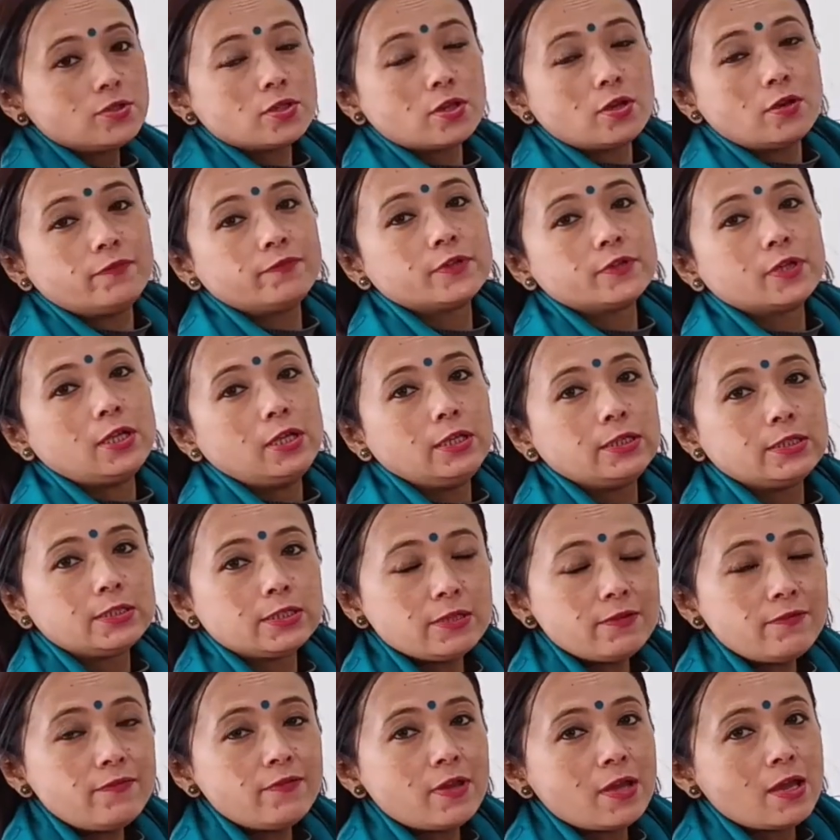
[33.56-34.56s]
of
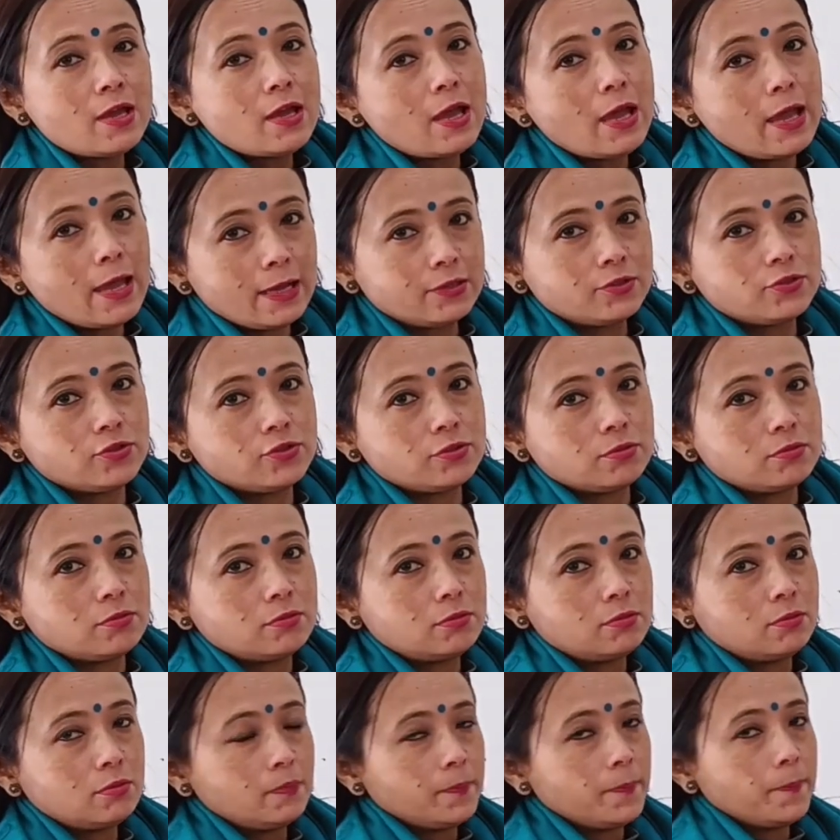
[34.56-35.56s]
collective action.
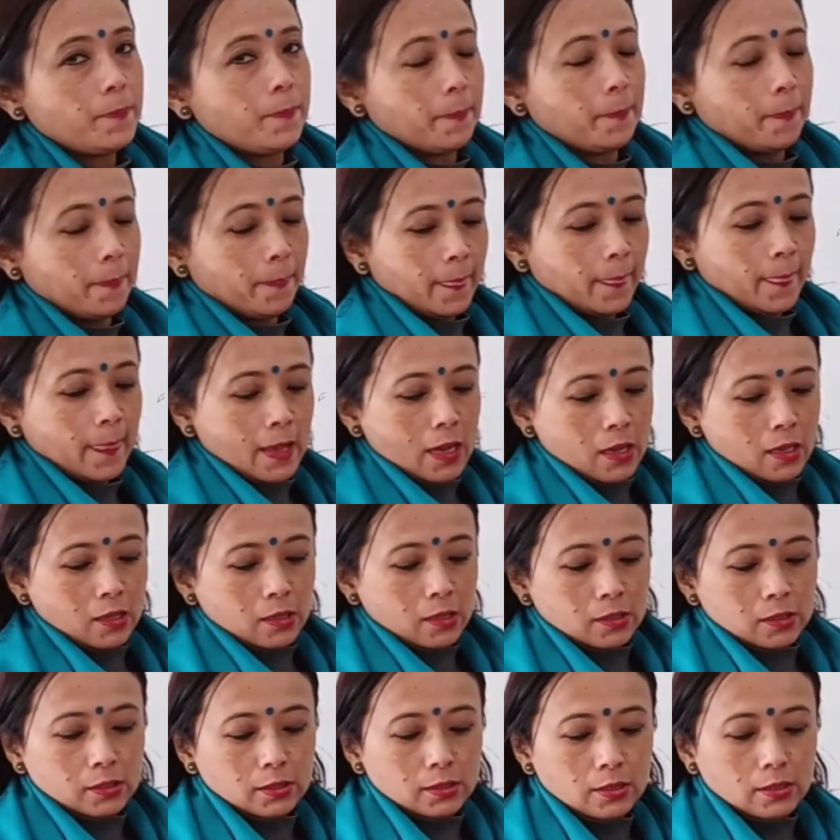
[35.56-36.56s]

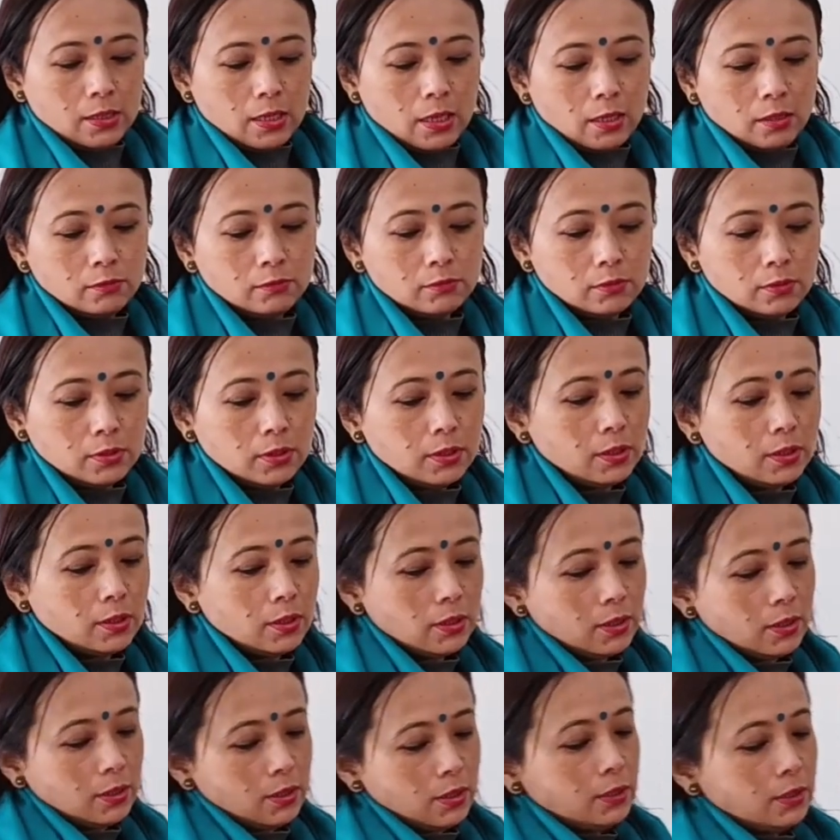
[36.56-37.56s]
Now
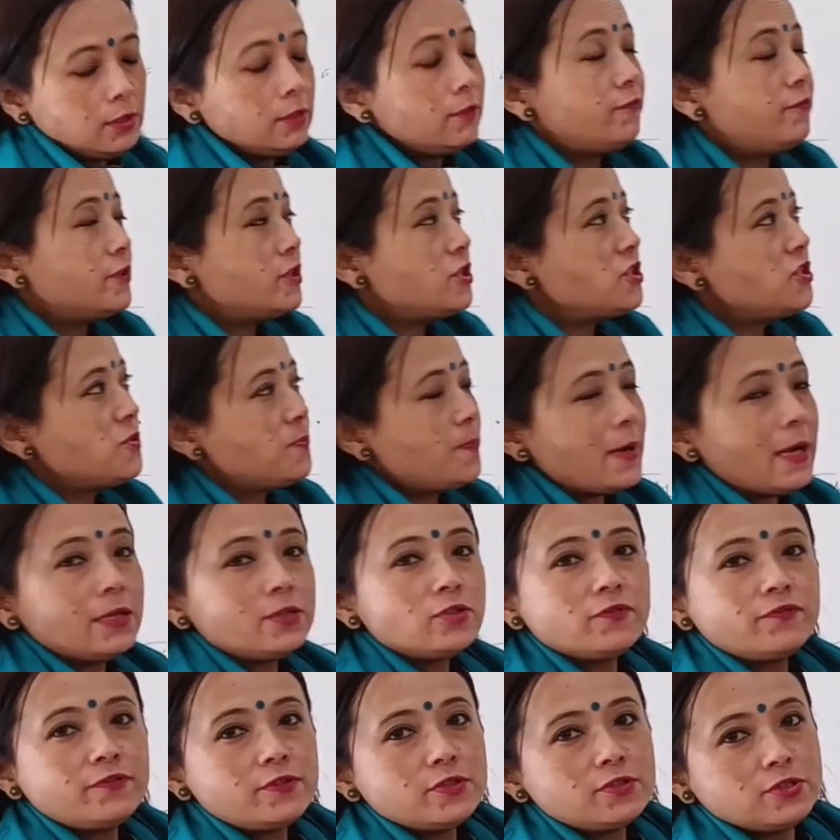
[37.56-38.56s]
in the first
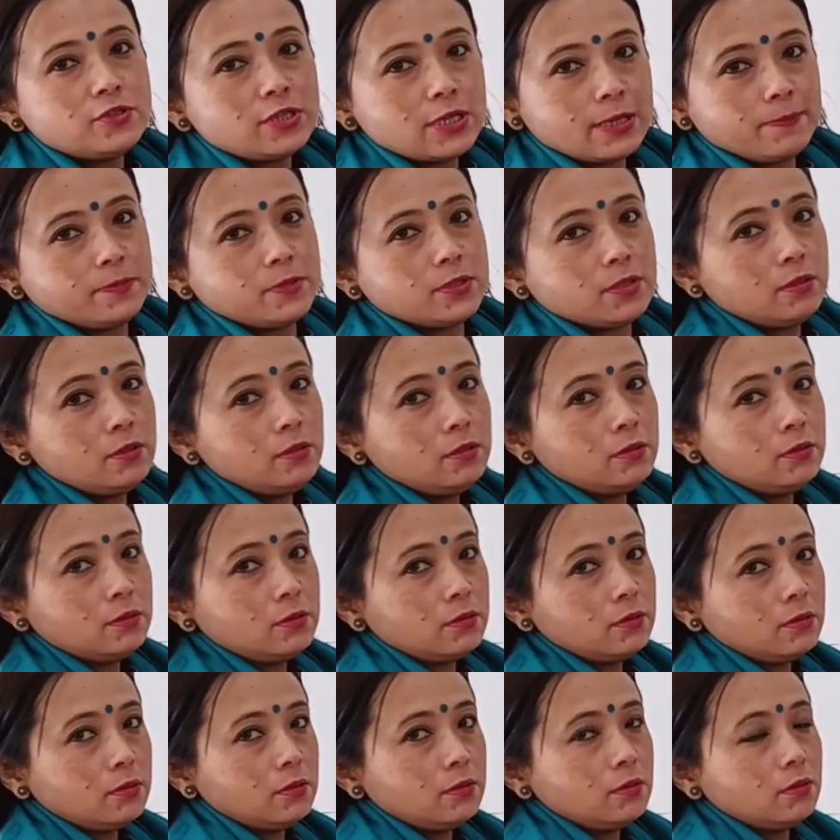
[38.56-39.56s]
part of the chapter
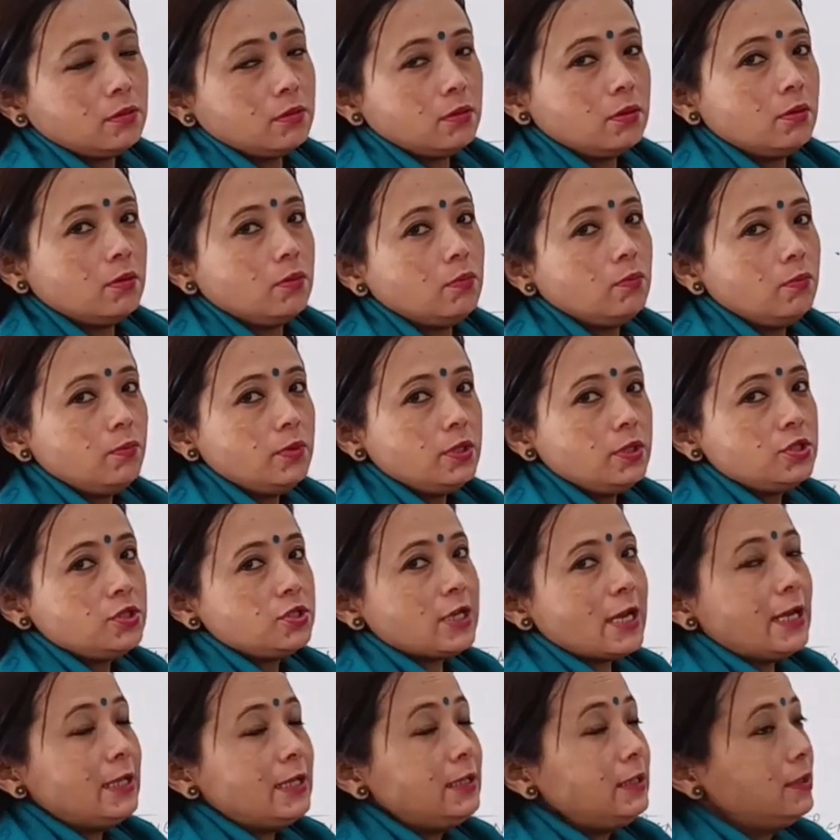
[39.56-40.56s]
we
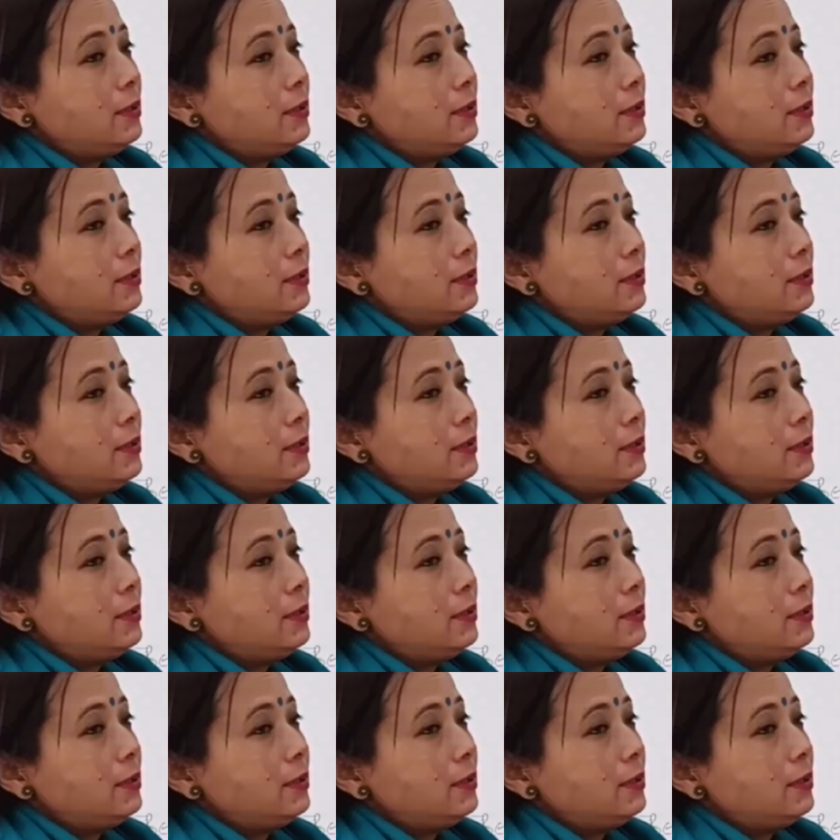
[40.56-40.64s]
shall